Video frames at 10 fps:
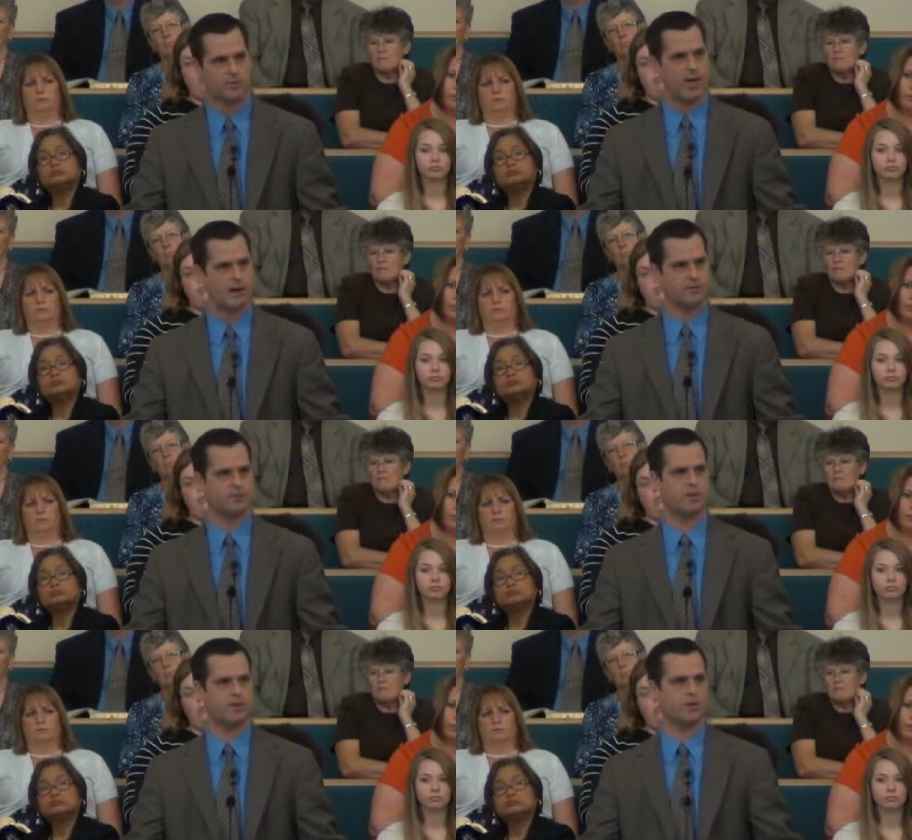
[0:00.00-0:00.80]
Speaker 1: write a Bible
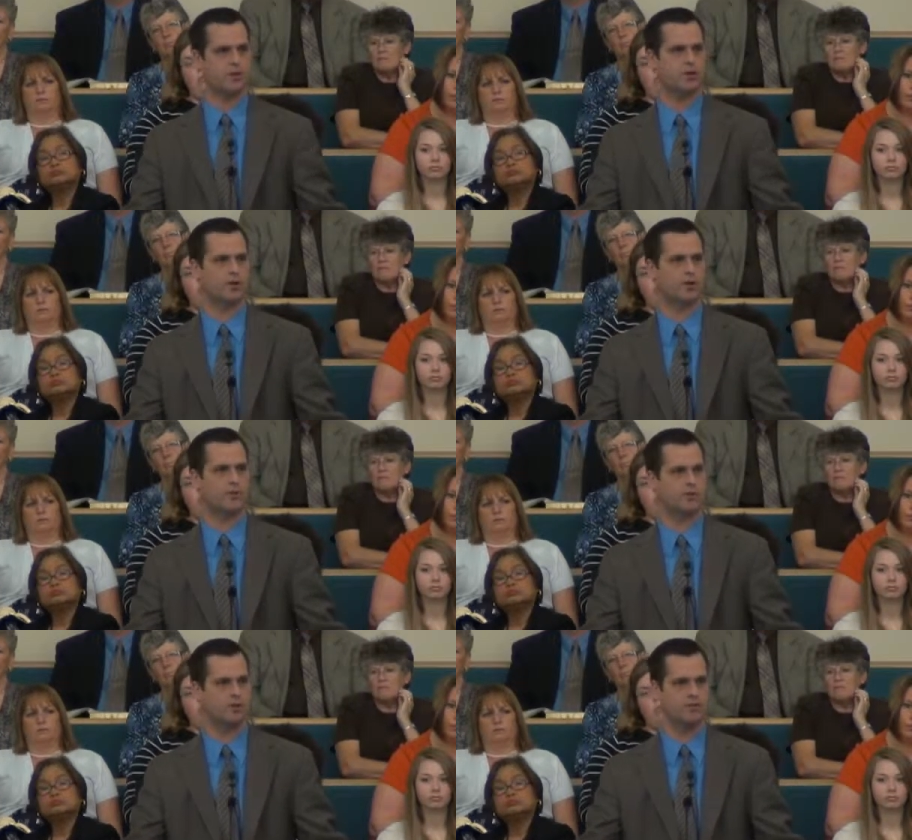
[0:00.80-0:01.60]
study book
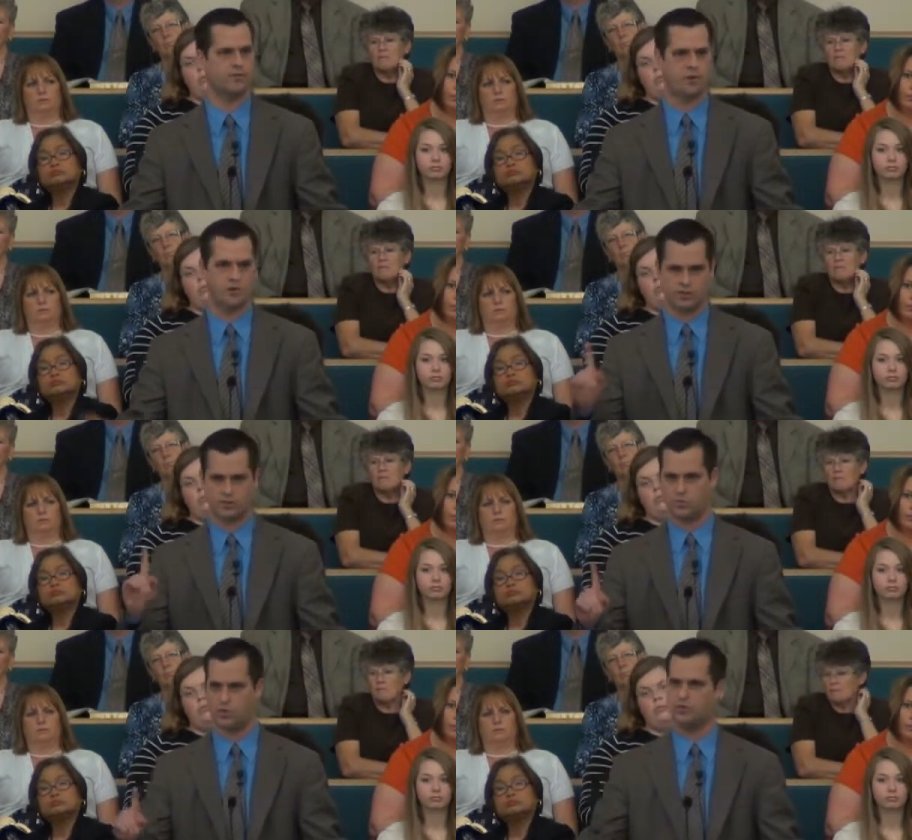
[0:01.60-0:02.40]
in which he devoted
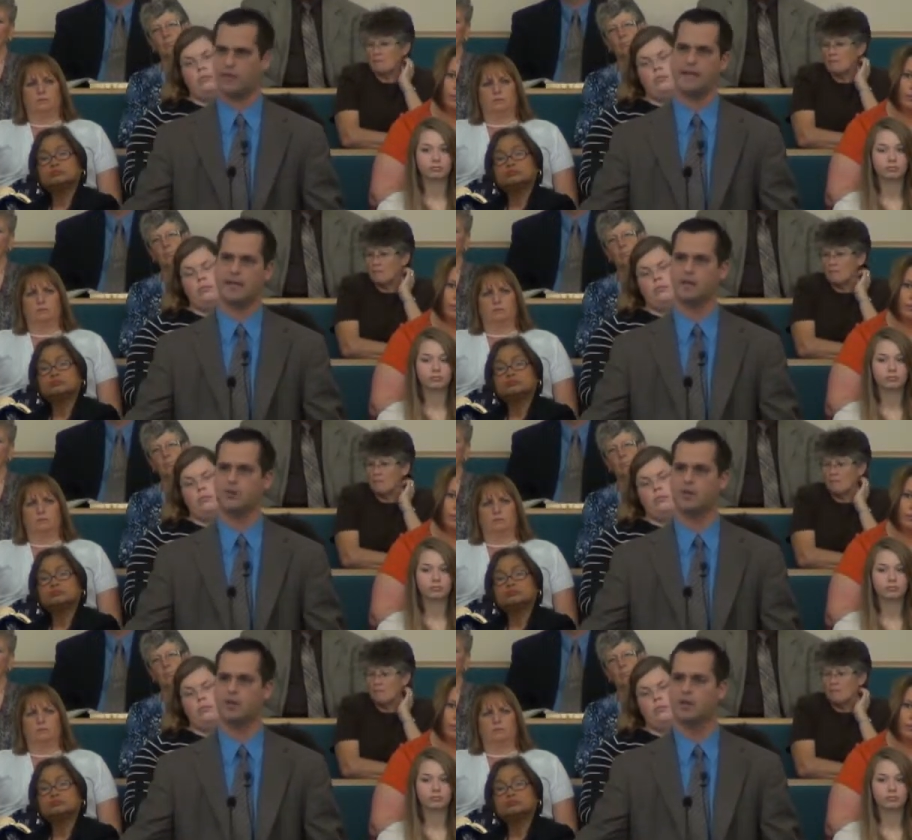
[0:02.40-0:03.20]
just one
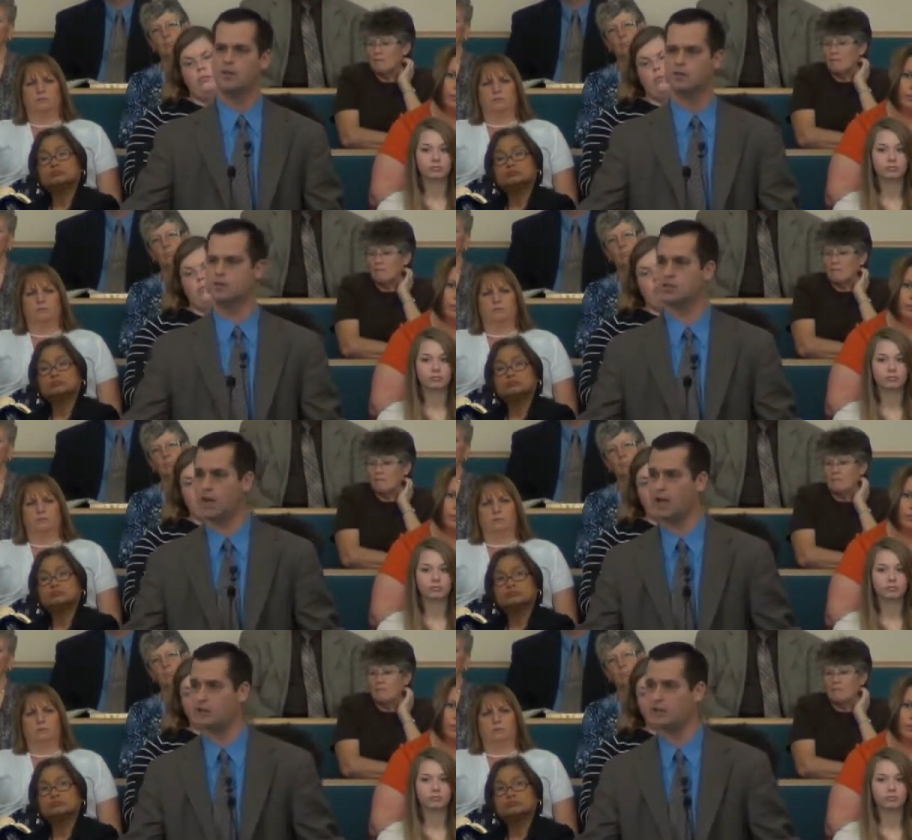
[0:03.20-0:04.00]
page to
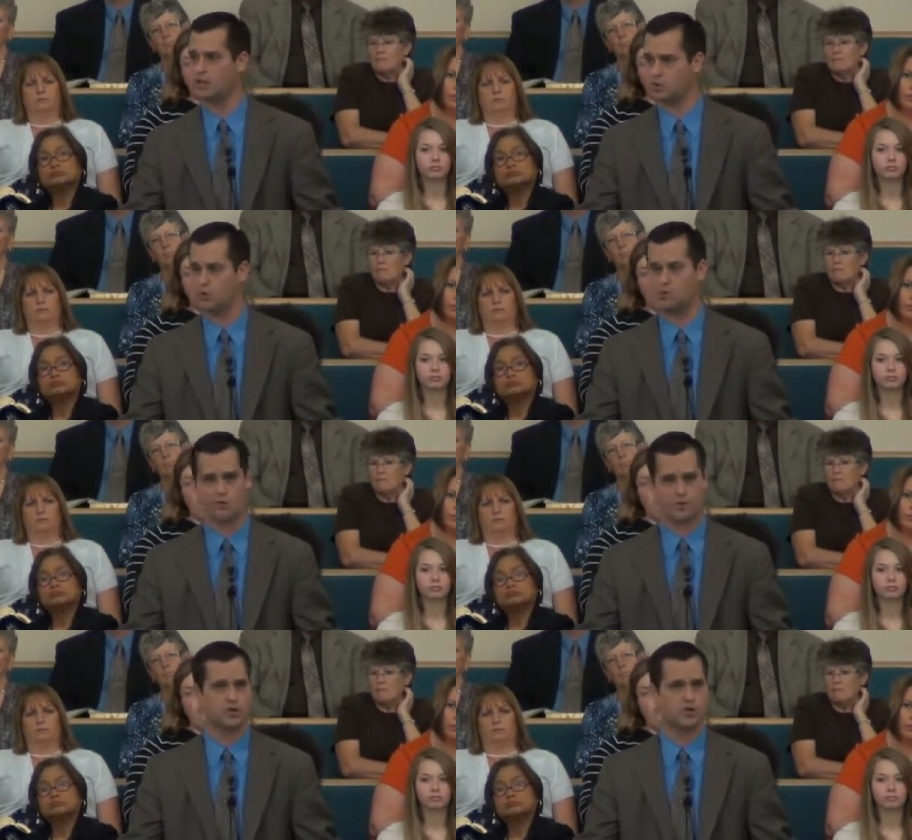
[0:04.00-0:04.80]
discuss sexual
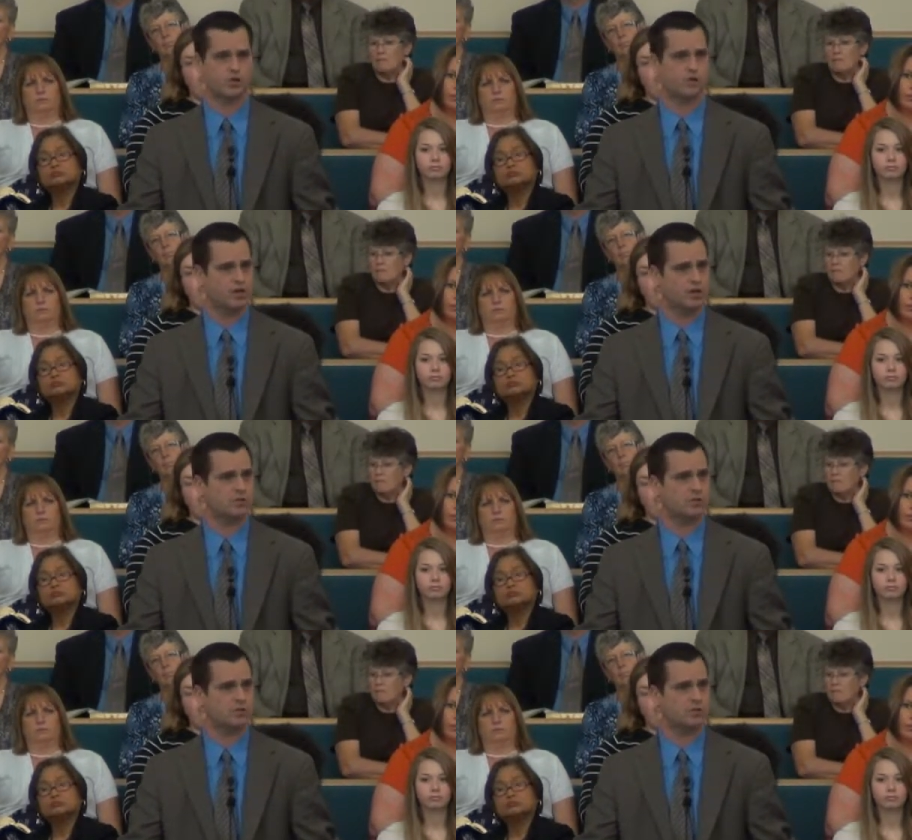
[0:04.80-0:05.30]
perversion,